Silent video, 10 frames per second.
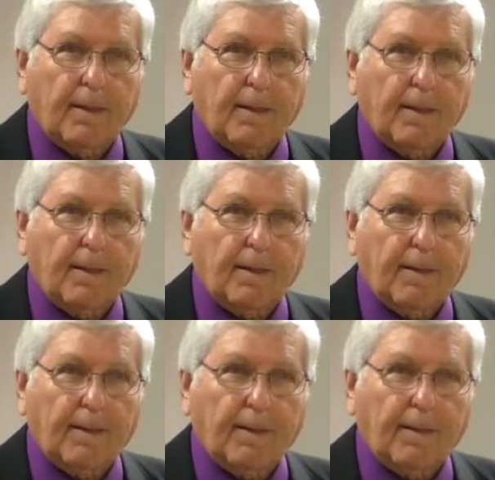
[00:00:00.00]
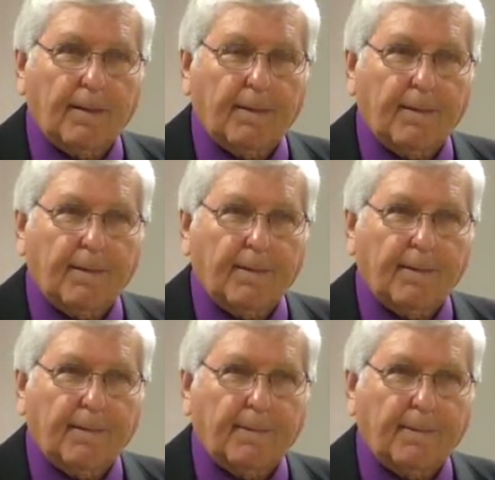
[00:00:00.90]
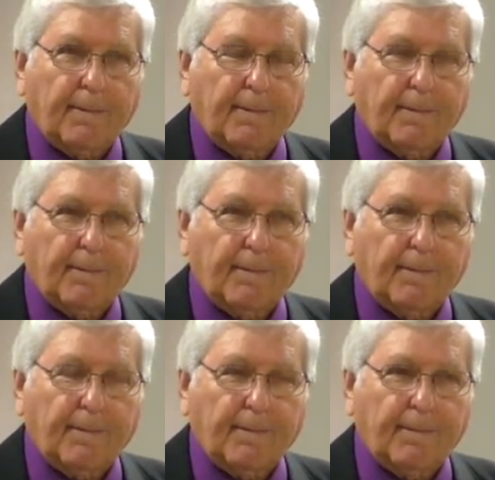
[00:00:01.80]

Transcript: Nobody speaks.